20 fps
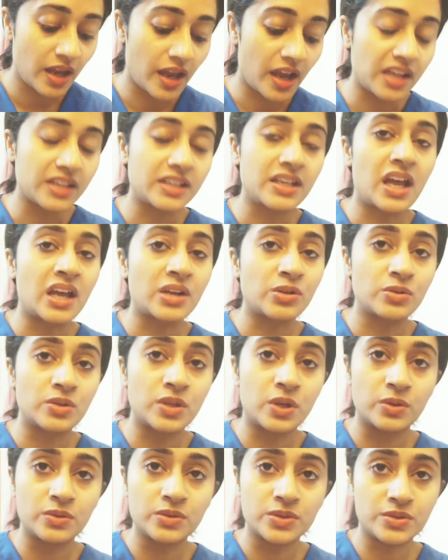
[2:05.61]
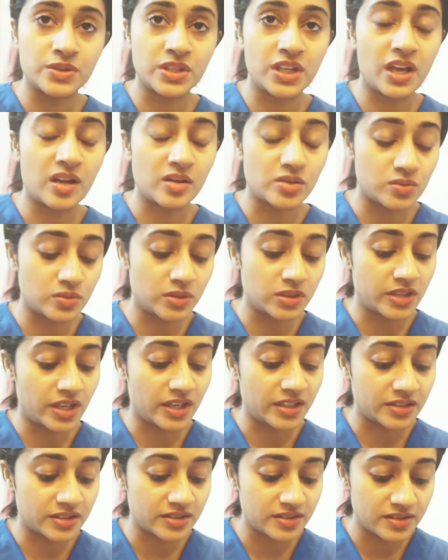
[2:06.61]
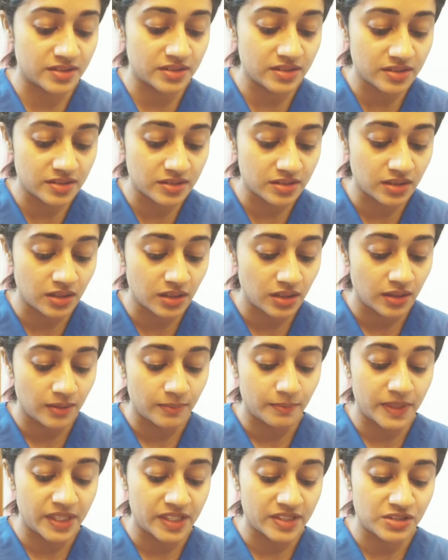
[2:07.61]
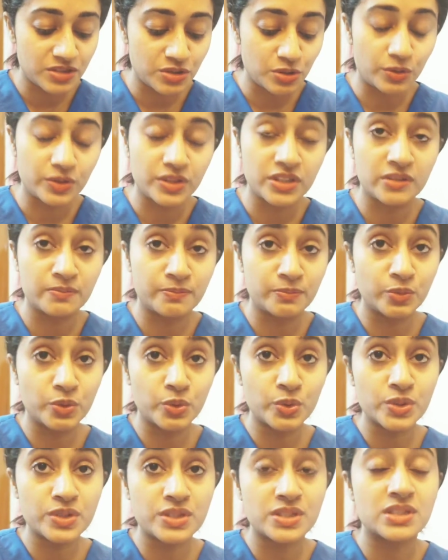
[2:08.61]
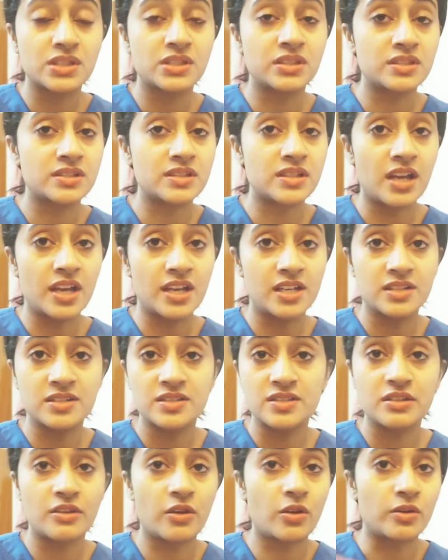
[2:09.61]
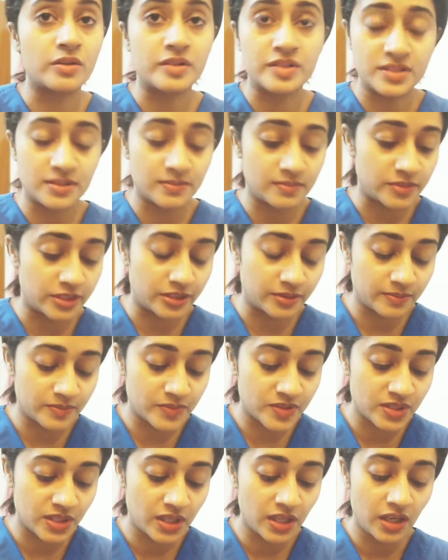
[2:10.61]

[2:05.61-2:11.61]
and narrow down to the actual diagnosis based on the reports, signs or symptoms,